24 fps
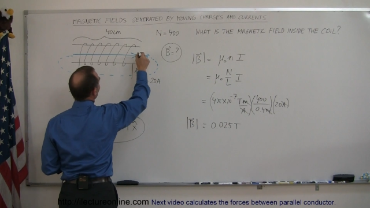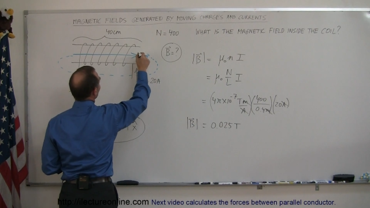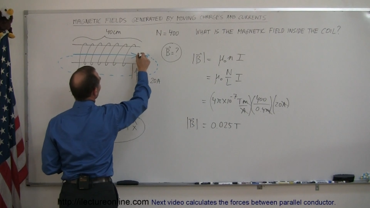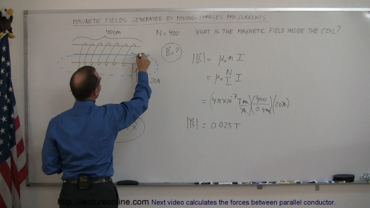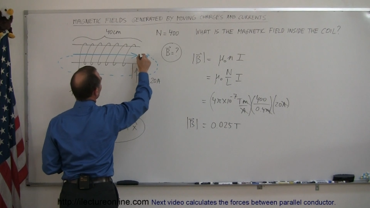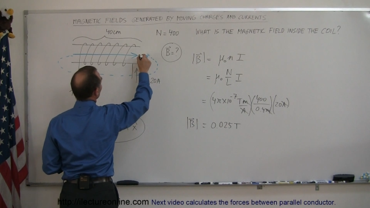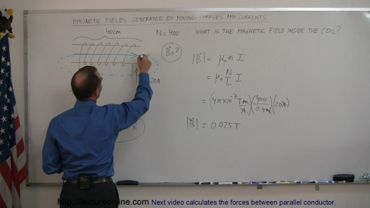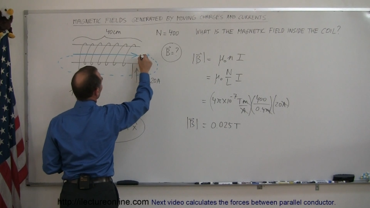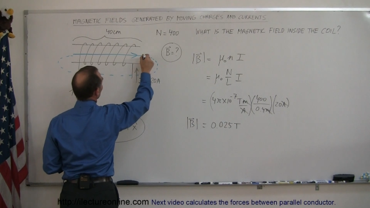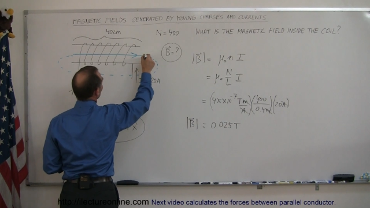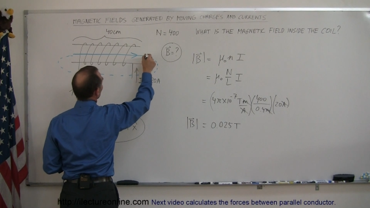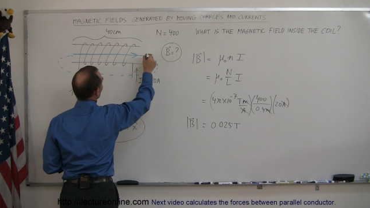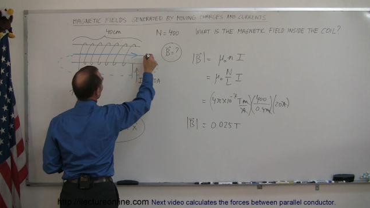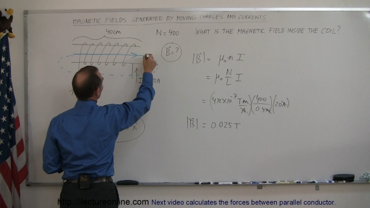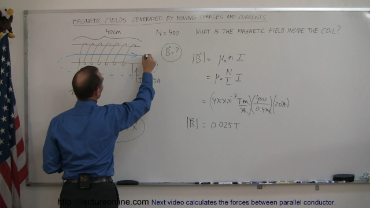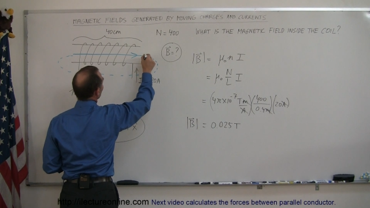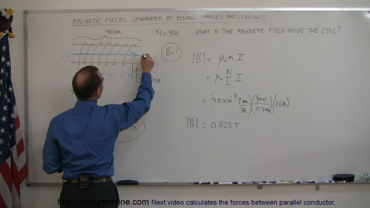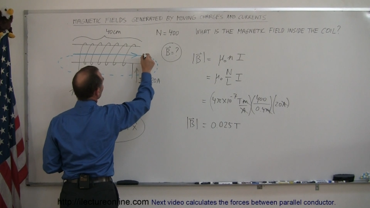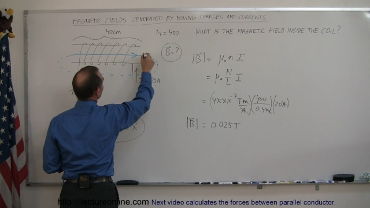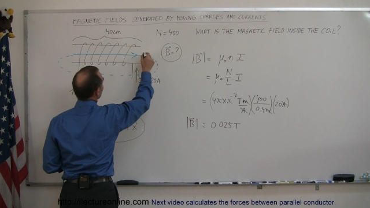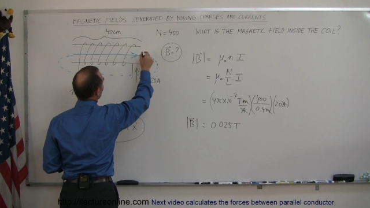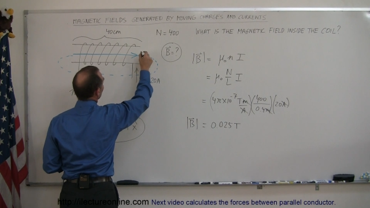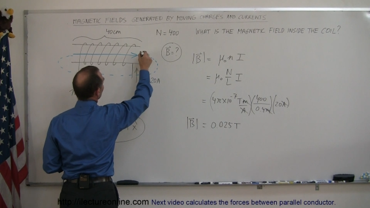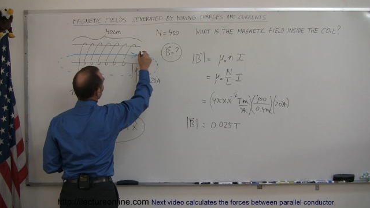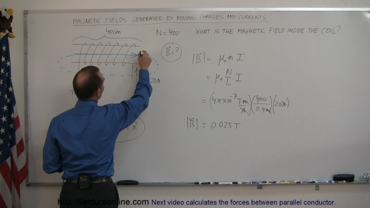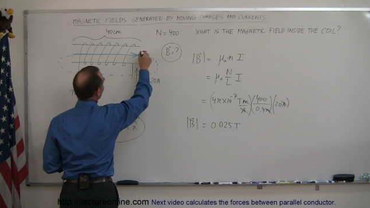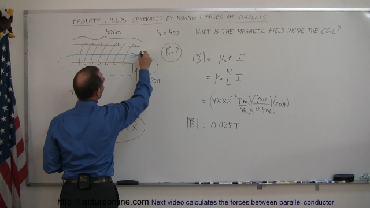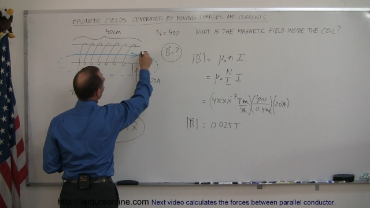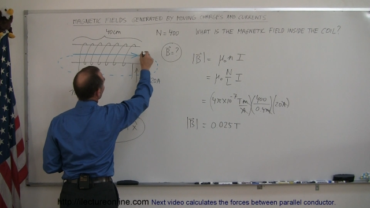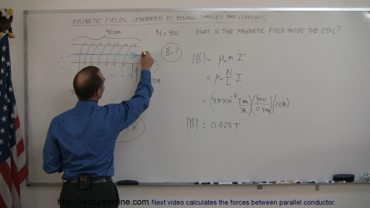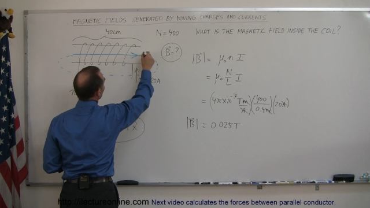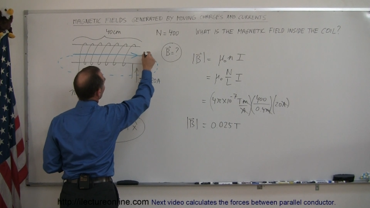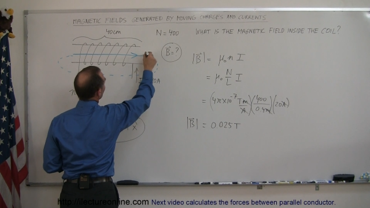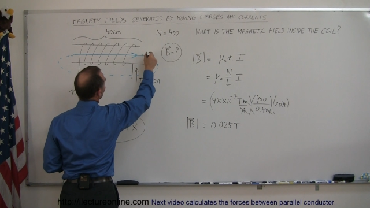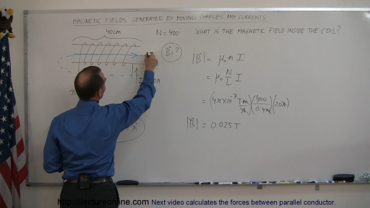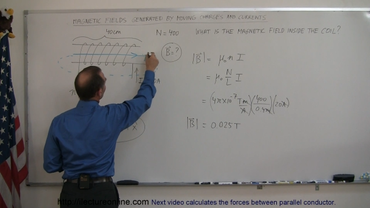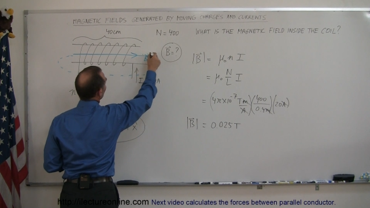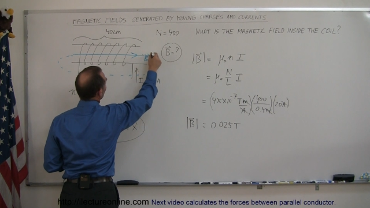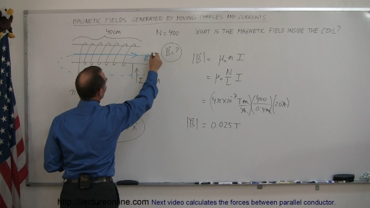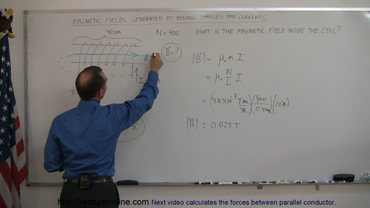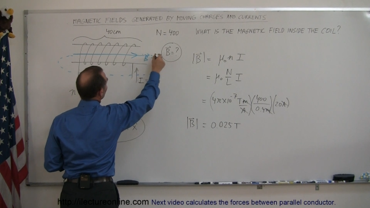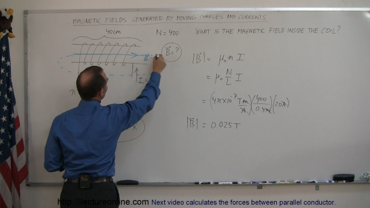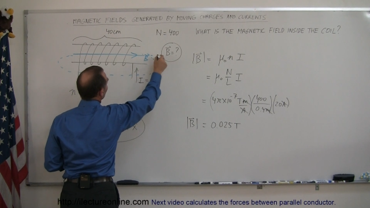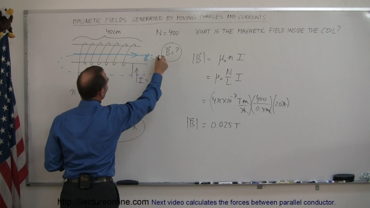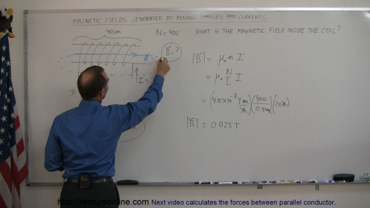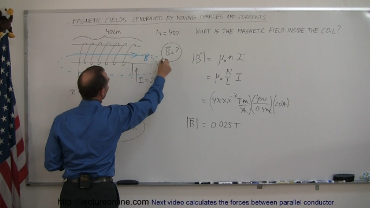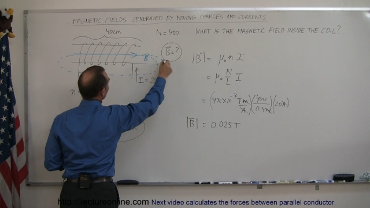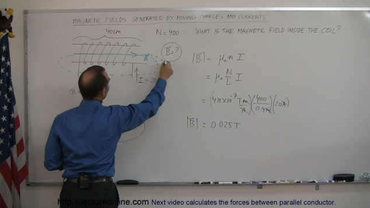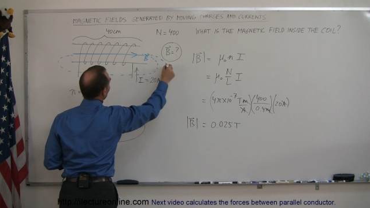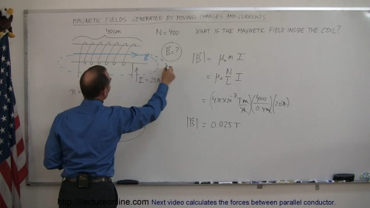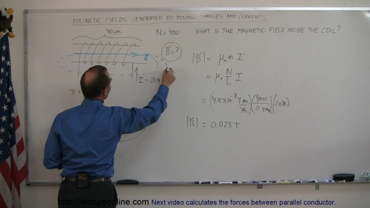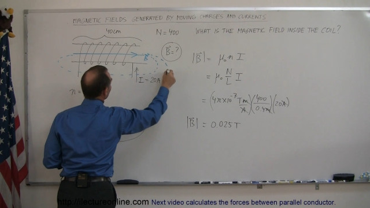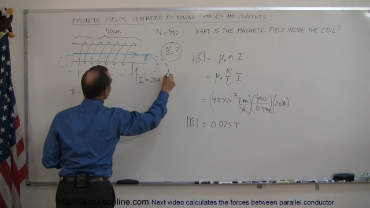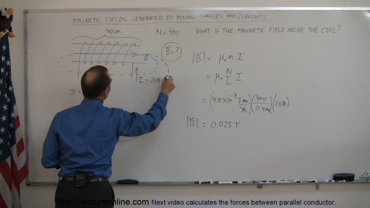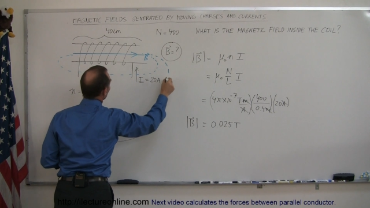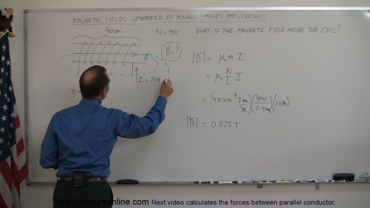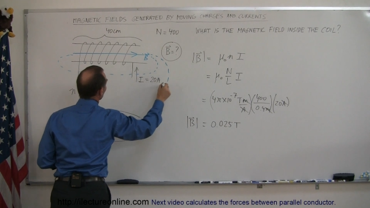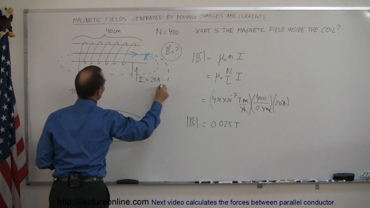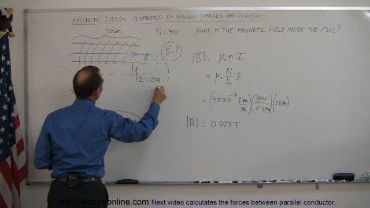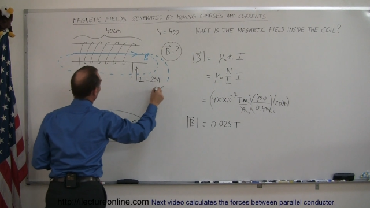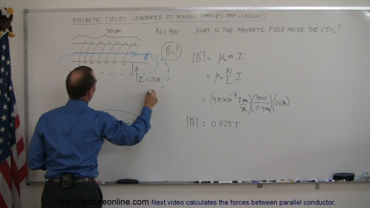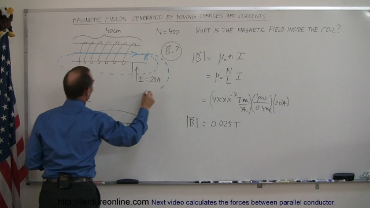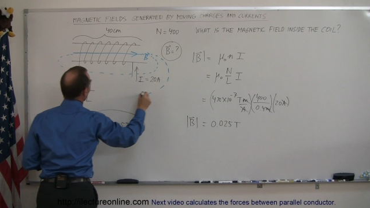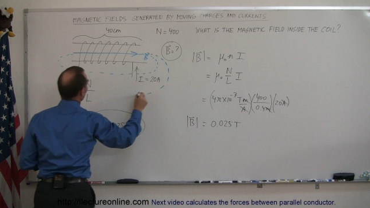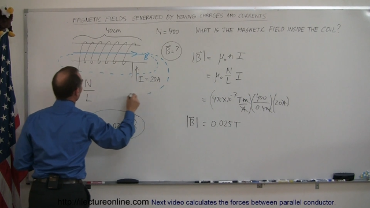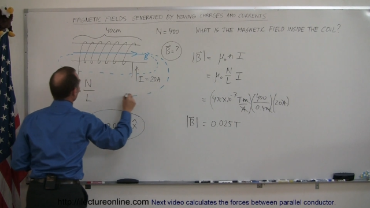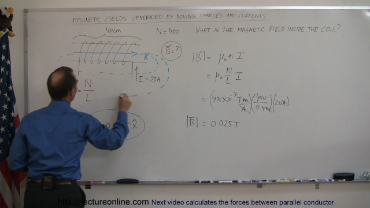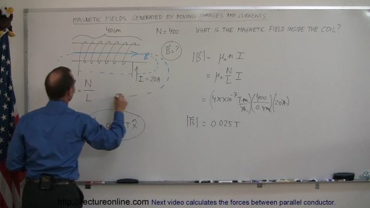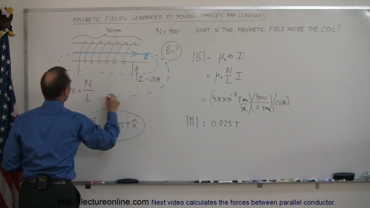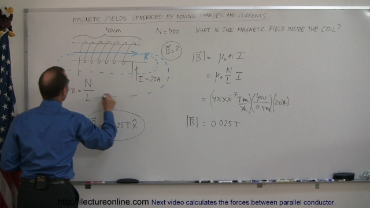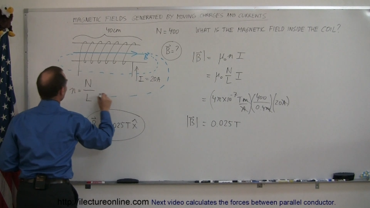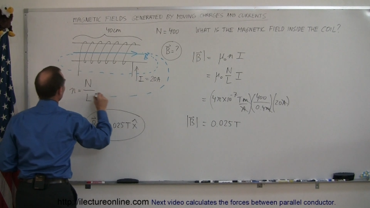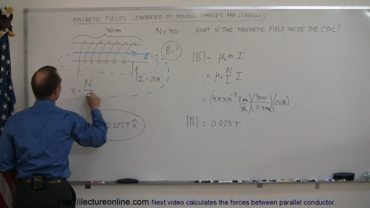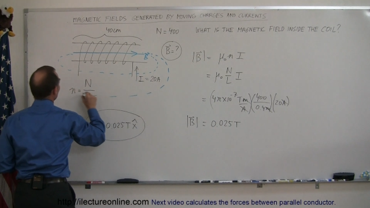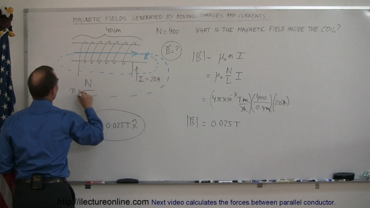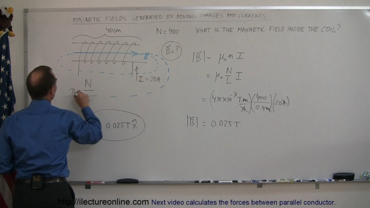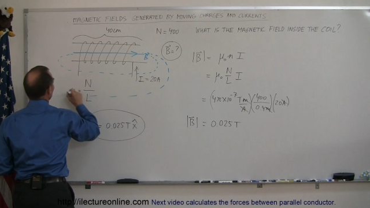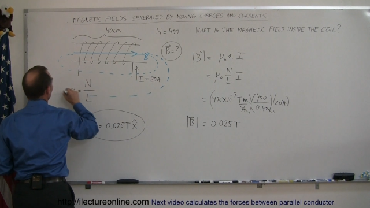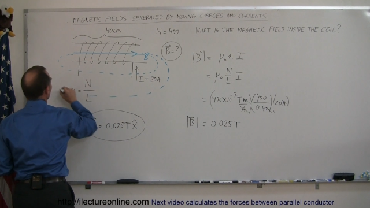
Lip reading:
[unreadable: no face in view]